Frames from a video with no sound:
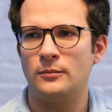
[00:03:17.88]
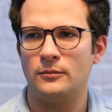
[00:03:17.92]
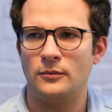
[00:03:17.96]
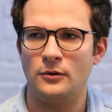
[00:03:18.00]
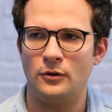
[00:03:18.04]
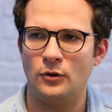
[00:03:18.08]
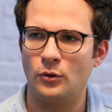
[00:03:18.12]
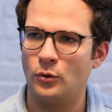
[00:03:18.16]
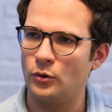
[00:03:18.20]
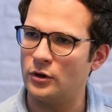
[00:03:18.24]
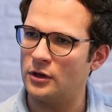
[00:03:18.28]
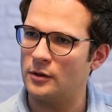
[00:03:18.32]

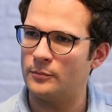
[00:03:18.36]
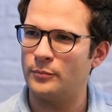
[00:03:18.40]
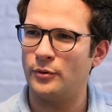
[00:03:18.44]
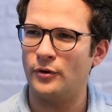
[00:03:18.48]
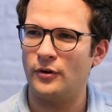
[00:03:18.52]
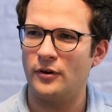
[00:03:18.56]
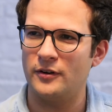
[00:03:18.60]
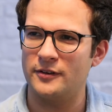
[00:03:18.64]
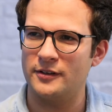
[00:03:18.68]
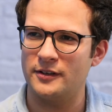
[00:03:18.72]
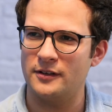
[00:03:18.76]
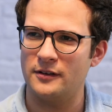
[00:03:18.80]
local
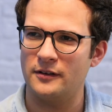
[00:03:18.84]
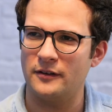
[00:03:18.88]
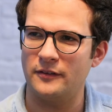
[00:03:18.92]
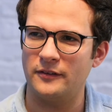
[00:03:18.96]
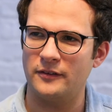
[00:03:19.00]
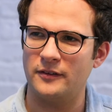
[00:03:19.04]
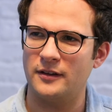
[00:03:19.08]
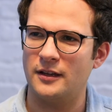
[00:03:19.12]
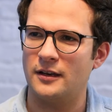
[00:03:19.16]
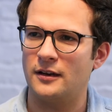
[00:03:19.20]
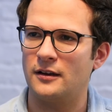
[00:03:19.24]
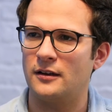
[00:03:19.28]

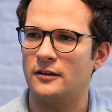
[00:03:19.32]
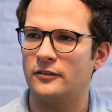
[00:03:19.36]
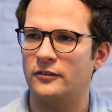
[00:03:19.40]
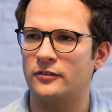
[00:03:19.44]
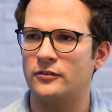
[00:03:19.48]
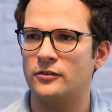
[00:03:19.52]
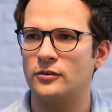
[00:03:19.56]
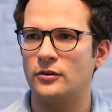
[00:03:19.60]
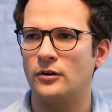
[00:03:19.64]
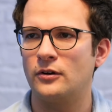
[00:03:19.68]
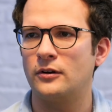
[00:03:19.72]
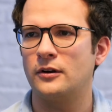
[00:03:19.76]
portals that are
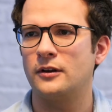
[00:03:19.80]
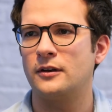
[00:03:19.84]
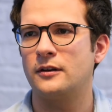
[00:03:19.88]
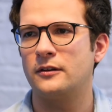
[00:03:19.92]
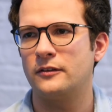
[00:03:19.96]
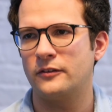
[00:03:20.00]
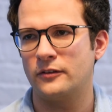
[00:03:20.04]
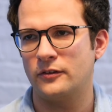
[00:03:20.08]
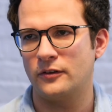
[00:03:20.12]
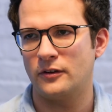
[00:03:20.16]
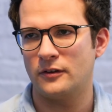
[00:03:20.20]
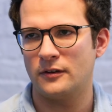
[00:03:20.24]
strong in
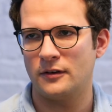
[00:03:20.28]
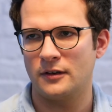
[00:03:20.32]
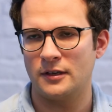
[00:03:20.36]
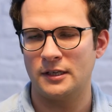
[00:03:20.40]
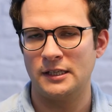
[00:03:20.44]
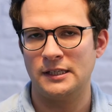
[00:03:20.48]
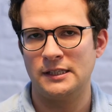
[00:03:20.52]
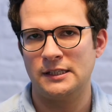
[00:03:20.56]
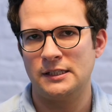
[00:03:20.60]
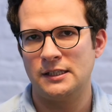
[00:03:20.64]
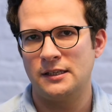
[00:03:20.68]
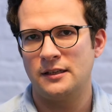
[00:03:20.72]
a certain
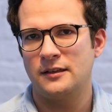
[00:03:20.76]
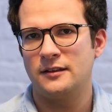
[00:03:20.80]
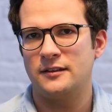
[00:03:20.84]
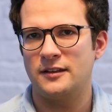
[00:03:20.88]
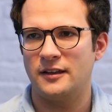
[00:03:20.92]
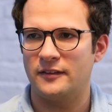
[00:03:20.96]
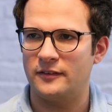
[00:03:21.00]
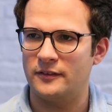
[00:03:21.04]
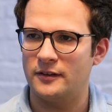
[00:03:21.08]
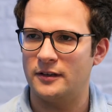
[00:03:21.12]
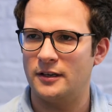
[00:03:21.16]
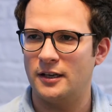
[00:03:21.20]

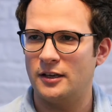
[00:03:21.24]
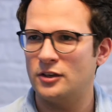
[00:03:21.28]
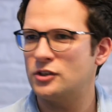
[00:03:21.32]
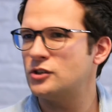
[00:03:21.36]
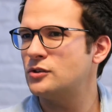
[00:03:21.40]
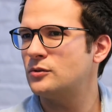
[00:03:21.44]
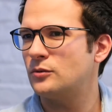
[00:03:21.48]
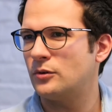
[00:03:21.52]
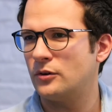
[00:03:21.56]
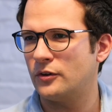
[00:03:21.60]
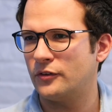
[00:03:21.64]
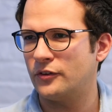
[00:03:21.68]

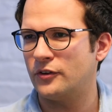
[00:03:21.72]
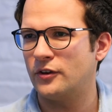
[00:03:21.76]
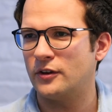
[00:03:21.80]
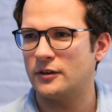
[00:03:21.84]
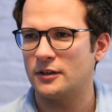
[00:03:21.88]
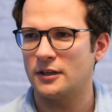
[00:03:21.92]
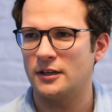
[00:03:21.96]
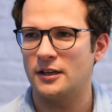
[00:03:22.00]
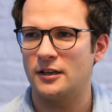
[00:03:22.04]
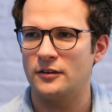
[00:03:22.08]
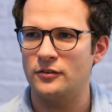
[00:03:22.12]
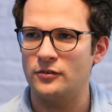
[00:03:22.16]
destination or
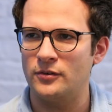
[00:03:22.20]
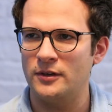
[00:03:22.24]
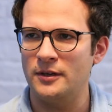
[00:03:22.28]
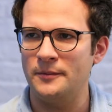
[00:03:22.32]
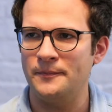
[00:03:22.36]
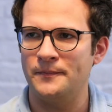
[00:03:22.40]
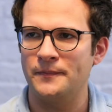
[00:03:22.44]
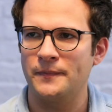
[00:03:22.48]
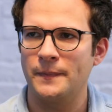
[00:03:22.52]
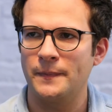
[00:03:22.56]
certain country.